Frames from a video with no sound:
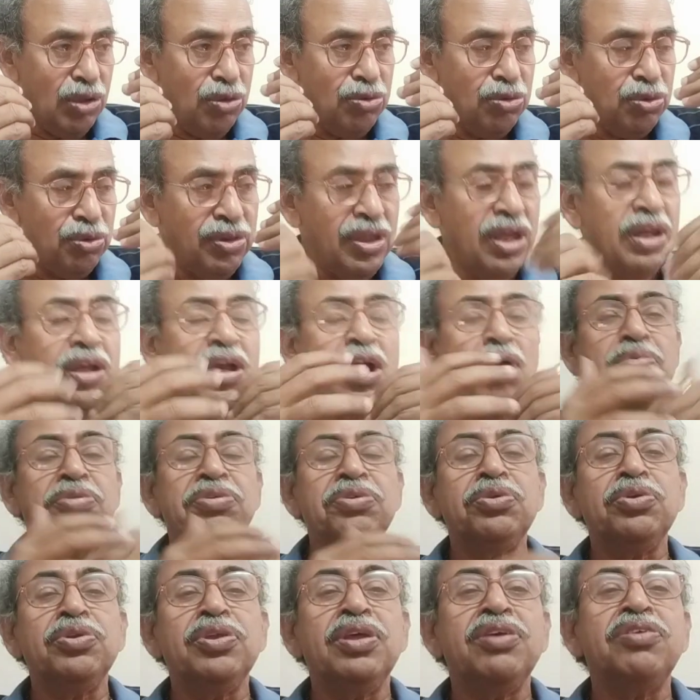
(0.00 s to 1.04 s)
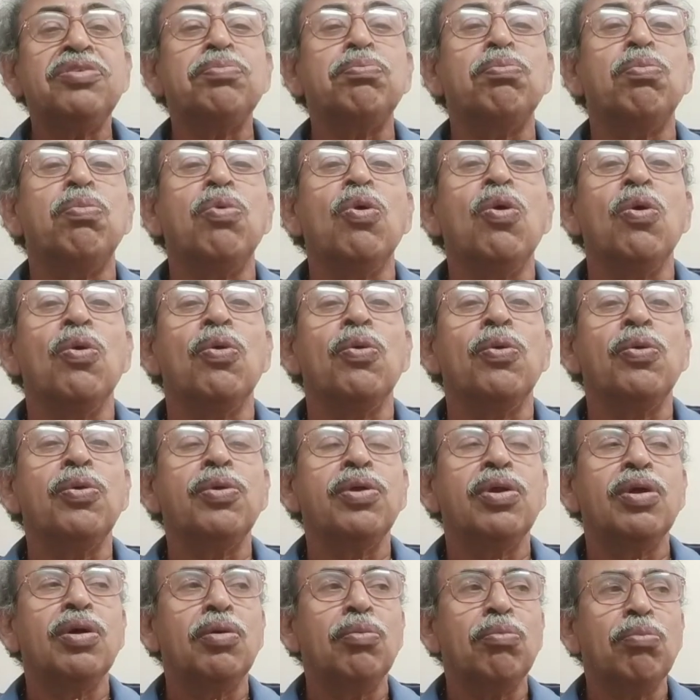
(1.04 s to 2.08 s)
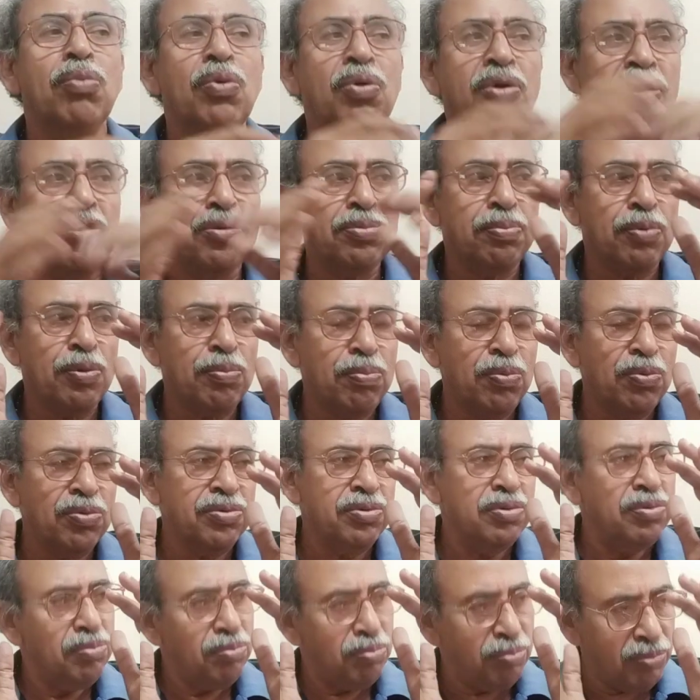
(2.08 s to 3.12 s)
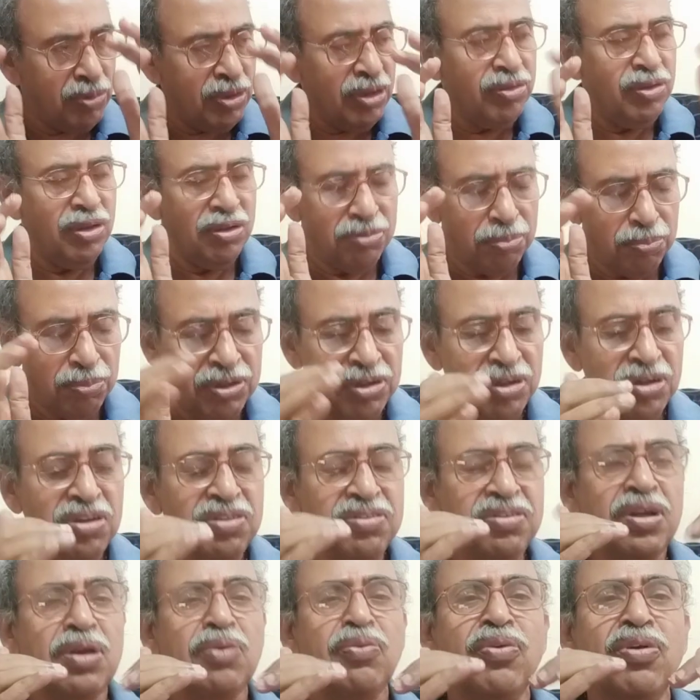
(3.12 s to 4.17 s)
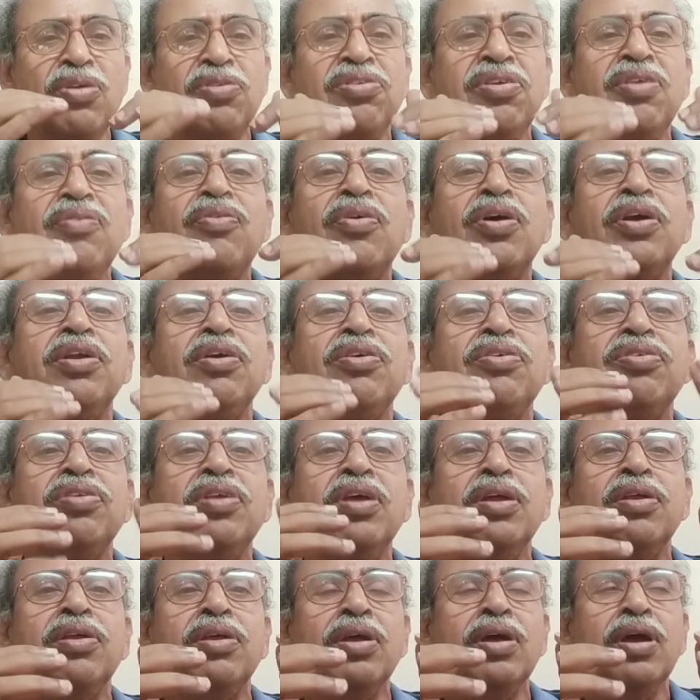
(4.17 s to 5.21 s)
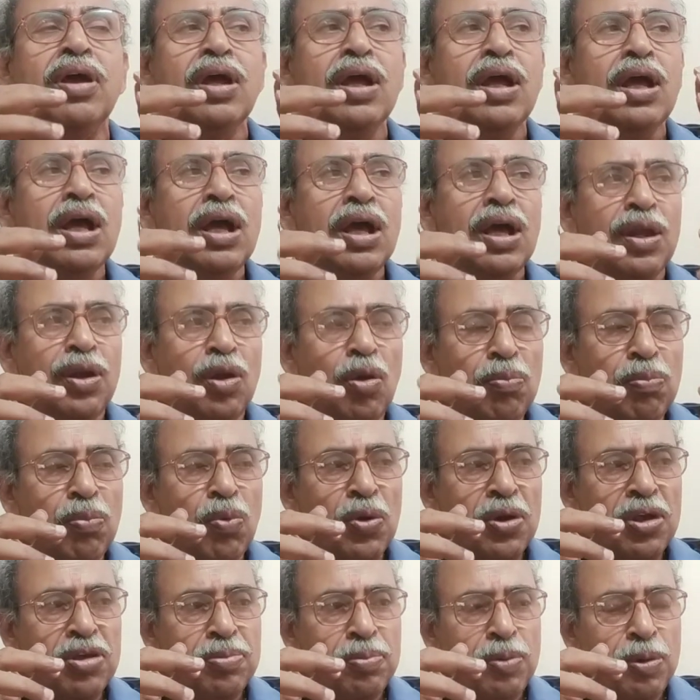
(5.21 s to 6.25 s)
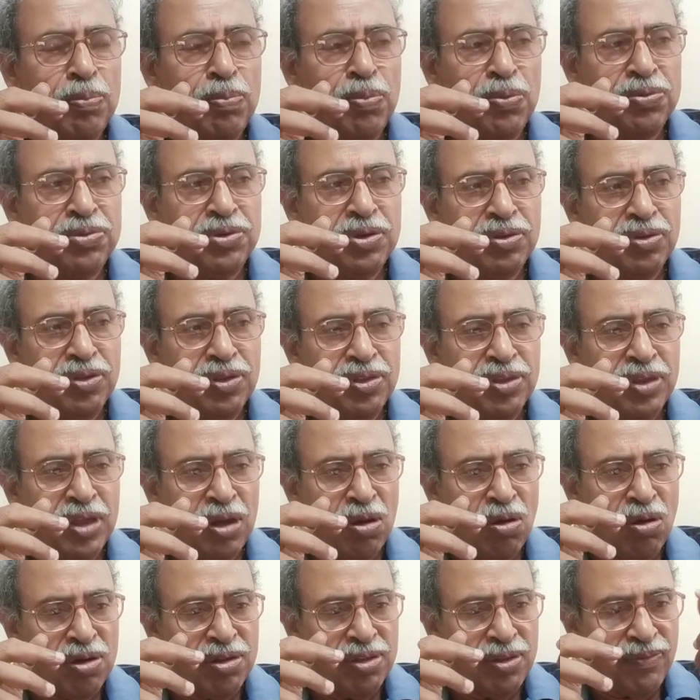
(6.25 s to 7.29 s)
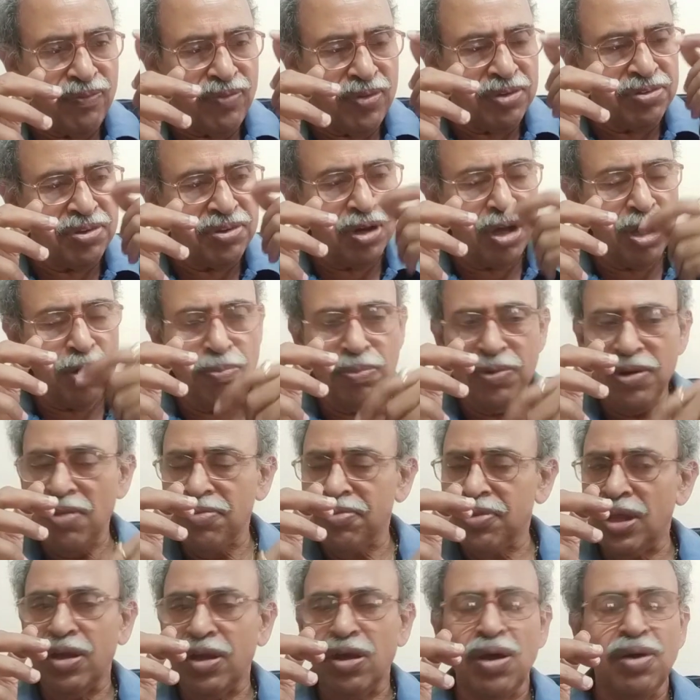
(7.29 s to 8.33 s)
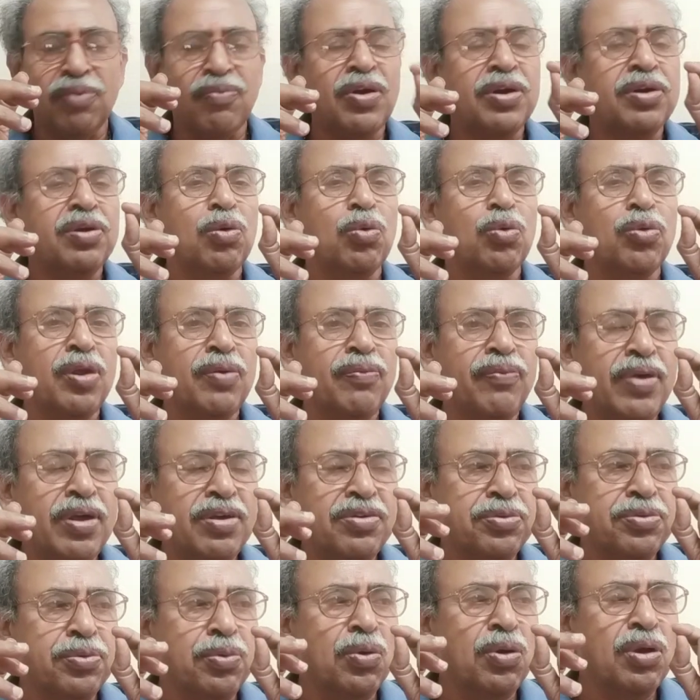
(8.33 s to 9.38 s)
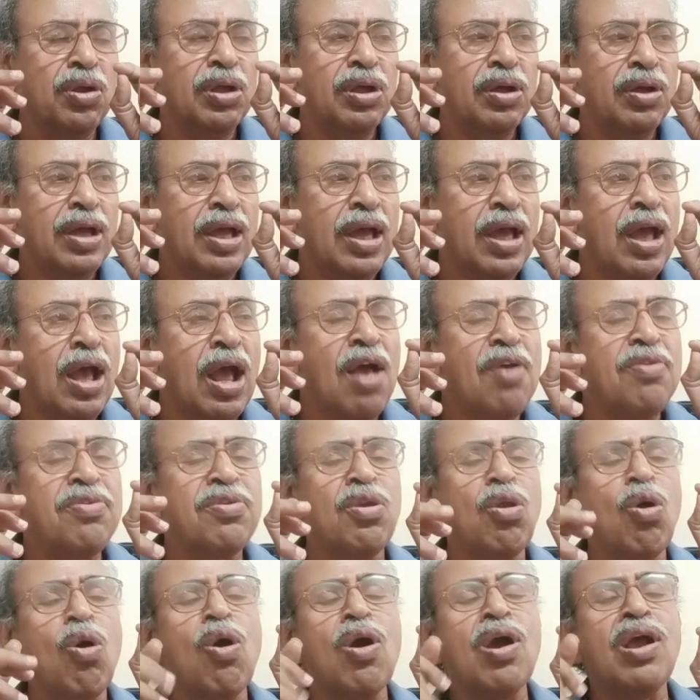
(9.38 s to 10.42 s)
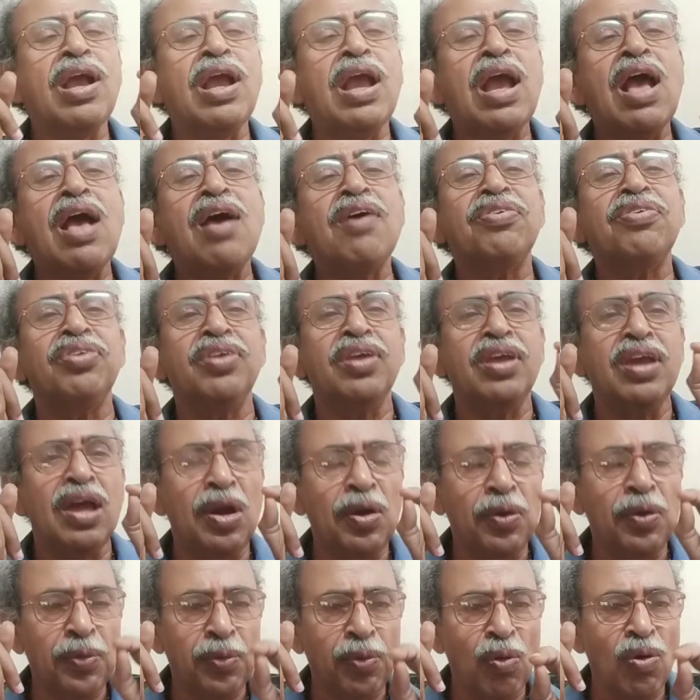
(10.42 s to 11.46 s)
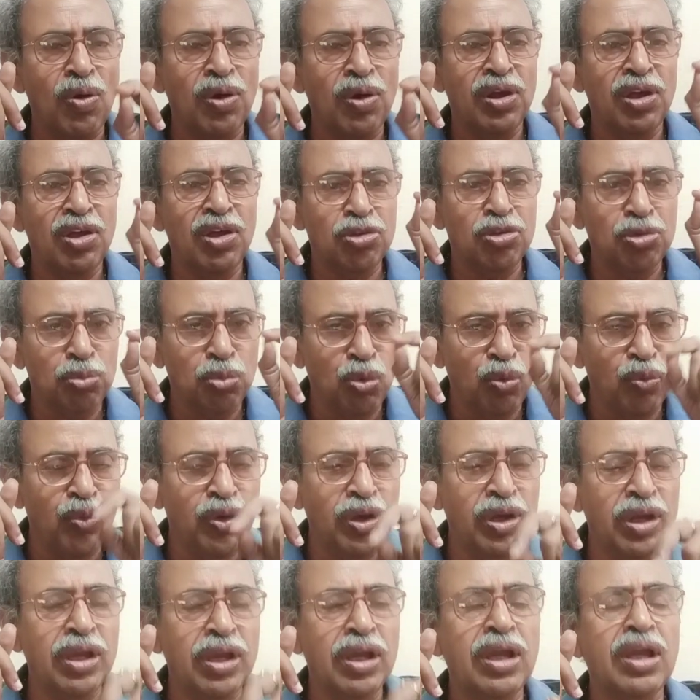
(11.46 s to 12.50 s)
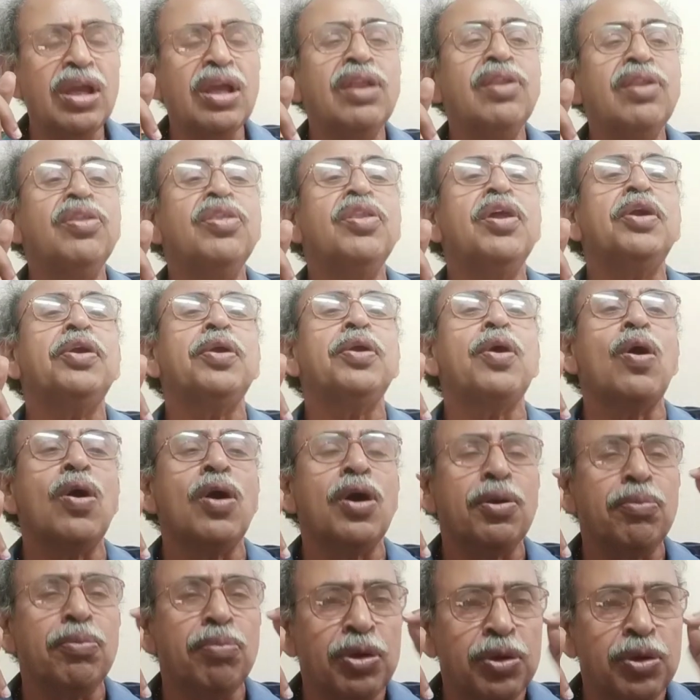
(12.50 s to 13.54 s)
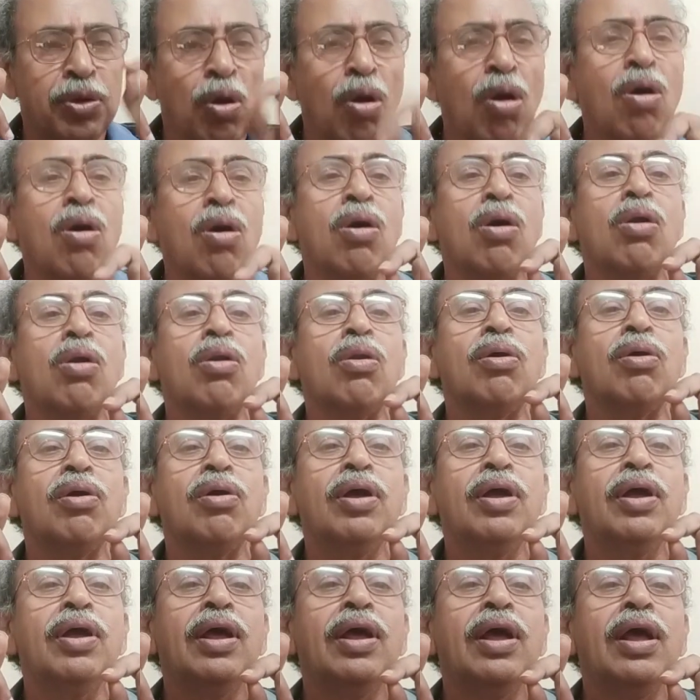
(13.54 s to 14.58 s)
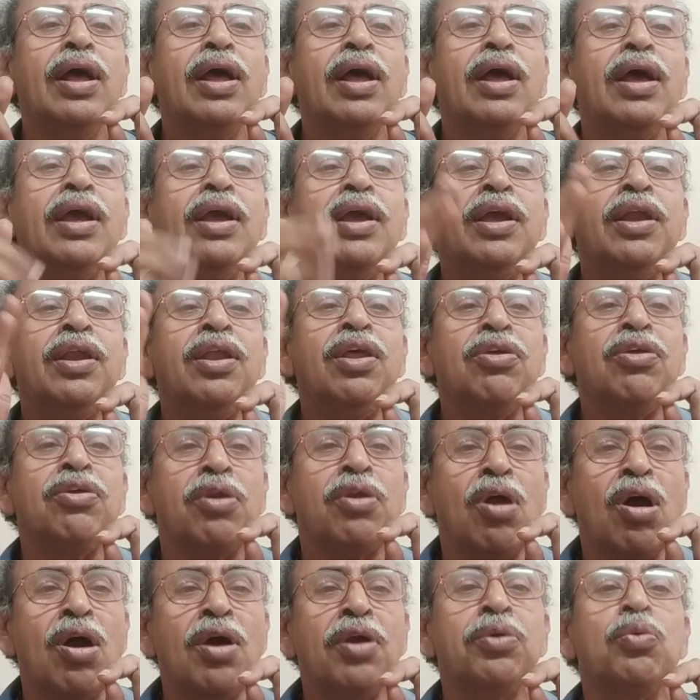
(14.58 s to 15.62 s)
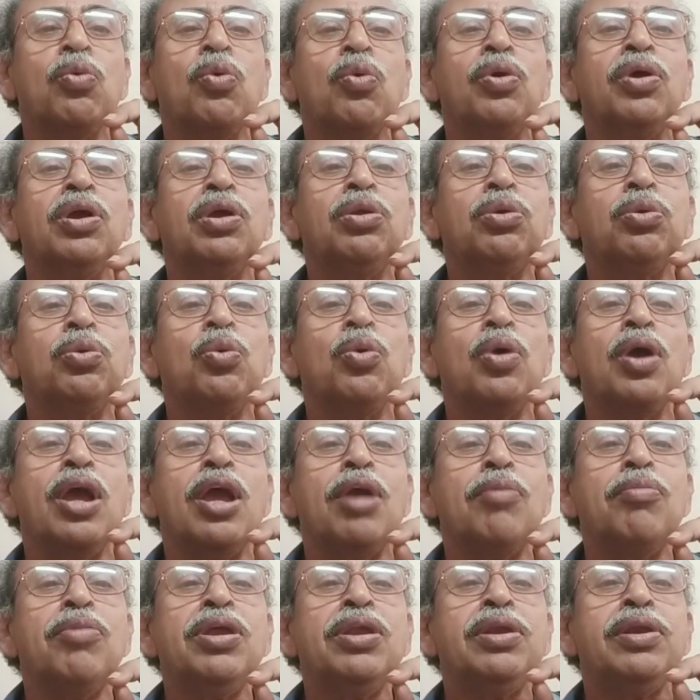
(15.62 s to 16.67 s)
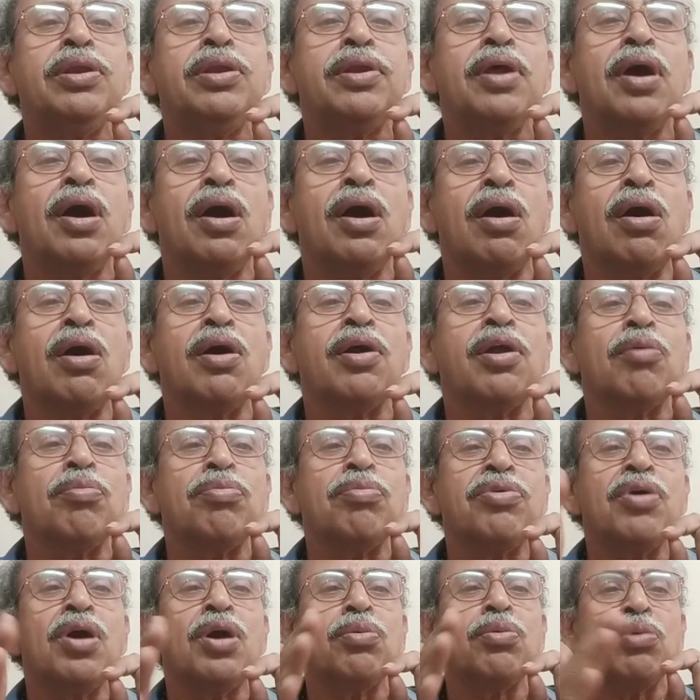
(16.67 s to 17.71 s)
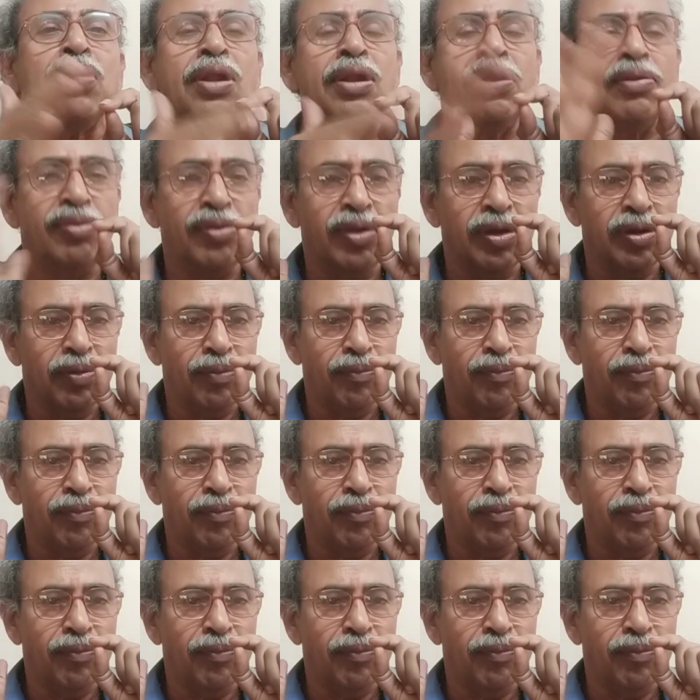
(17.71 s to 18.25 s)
So then comes to this Bohr. Bohr has proposed many things, but initially we will see what is the. Now Bohr has proposed there are the fixed orbitals like what Rutherford has told. As long as the electron is moving in that orbital, it is not going to emit or absorb anything.